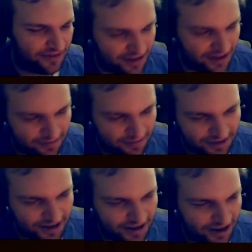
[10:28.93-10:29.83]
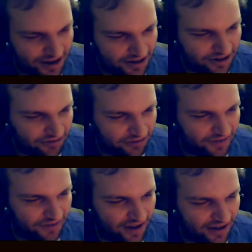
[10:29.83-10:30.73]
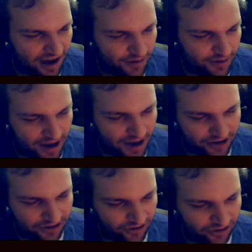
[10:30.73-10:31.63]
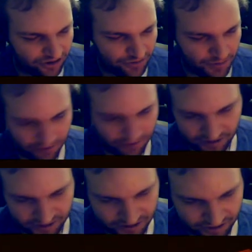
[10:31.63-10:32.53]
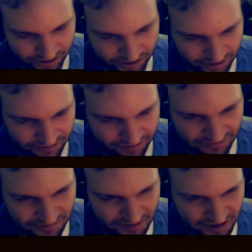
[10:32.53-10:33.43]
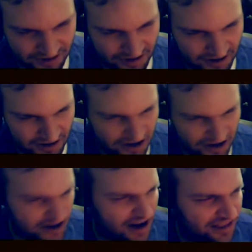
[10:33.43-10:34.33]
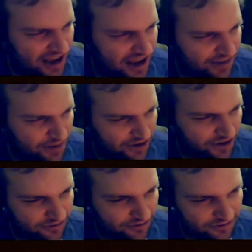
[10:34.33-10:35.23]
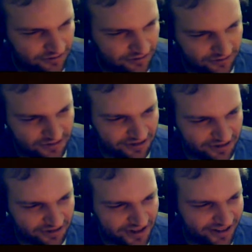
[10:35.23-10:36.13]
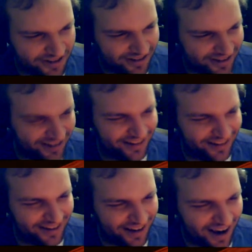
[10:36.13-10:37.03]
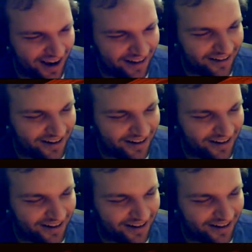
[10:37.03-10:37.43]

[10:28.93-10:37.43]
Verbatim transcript: But then again, you know, they've got Yamimash and all those other people out there, so you're not that special. Yeah, yeah. all right.